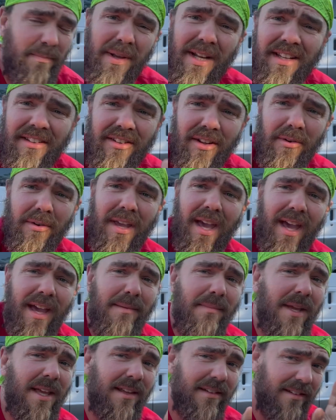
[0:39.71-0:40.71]
but it's okay
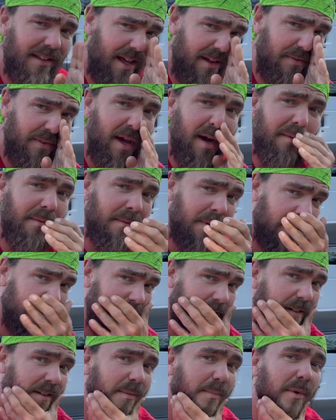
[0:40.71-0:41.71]
because life got
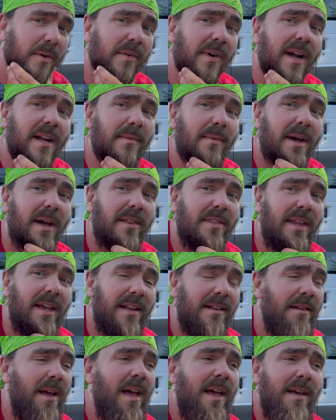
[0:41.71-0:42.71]
really simple right around
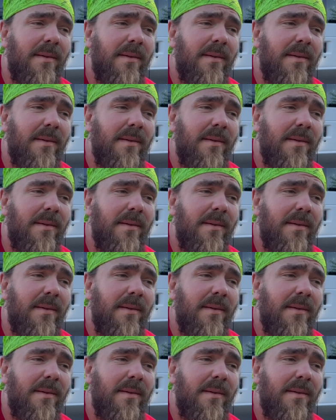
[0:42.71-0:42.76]
then,